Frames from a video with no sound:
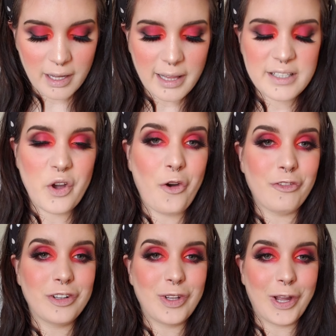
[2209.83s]
And I like to
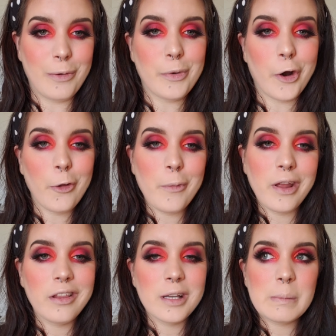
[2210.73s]
overline part
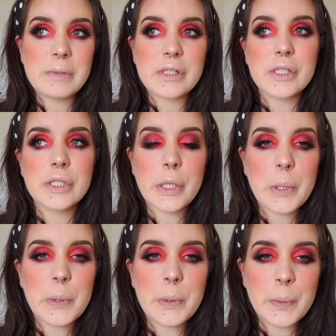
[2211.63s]
of my lips,
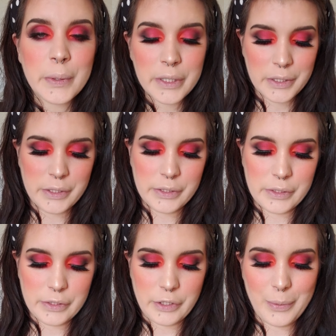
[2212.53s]
so
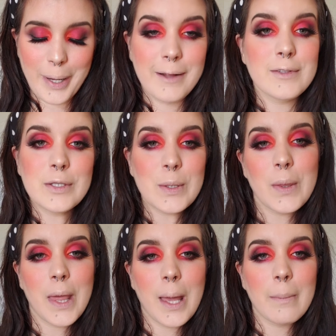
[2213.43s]
you don't have to
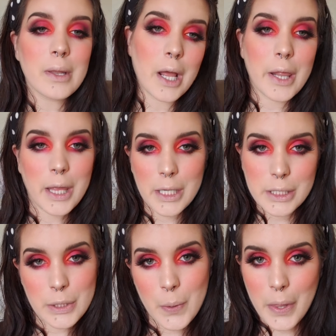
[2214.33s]
do that, but I
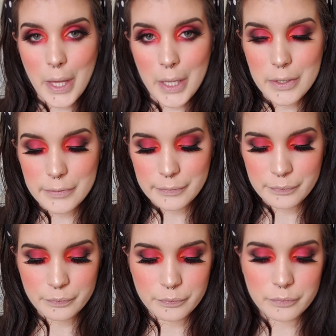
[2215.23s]
like to do that.
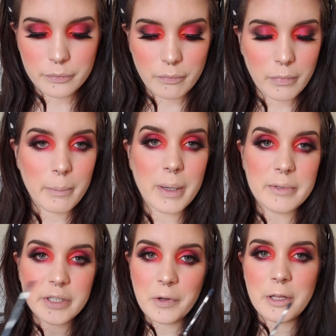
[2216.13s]

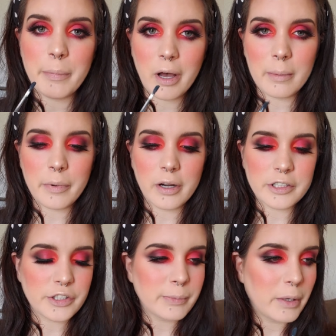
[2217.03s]
But I'm gonna start with the bottom
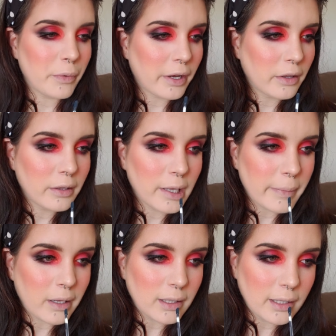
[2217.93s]
part, just do my regular
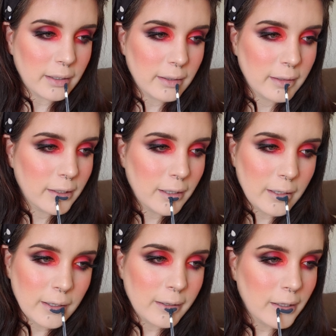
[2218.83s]
lip outline.
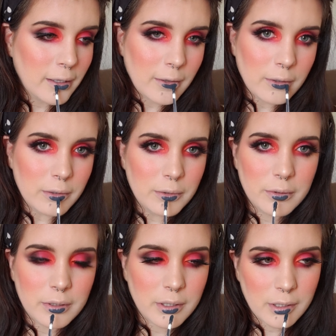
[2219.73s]

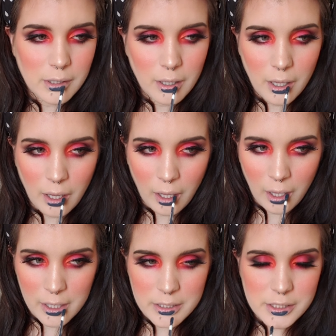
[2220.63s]
Ooh,
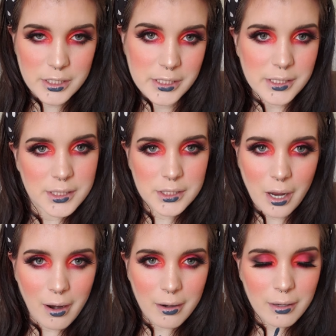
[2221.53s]
she's
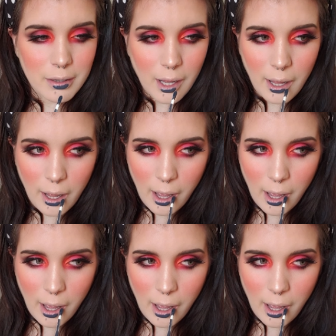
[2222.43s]
dark.